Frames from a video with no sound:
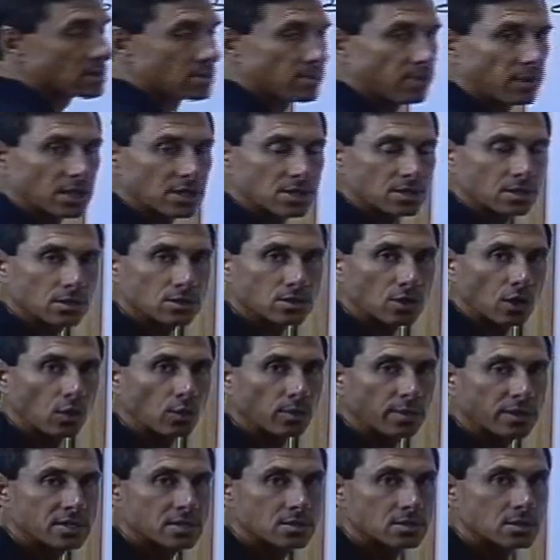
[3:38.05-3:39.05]
a blitz control
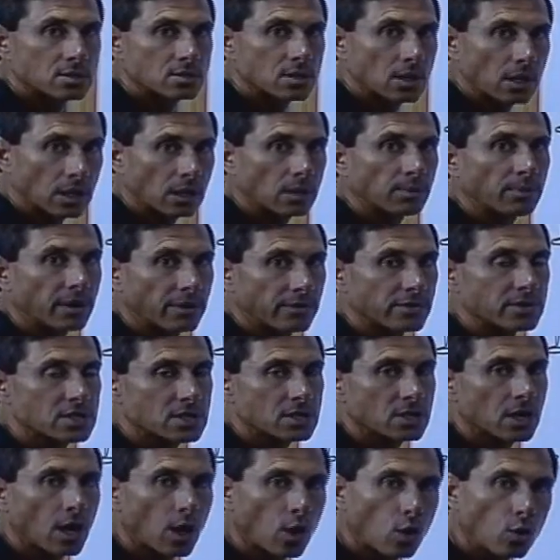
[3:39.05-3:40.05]
because it's a little bit of a
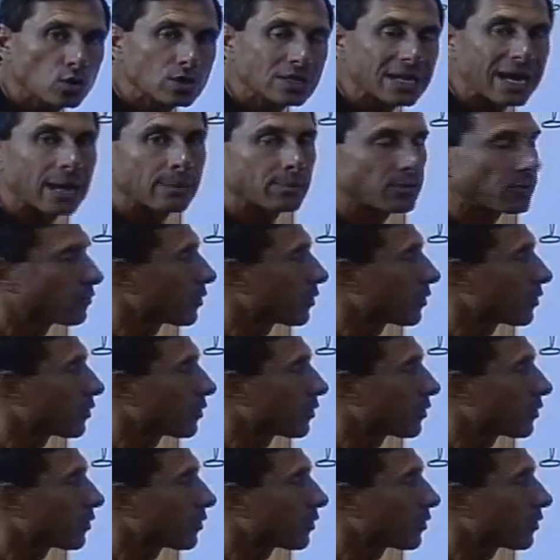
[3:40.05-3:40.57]
slow type of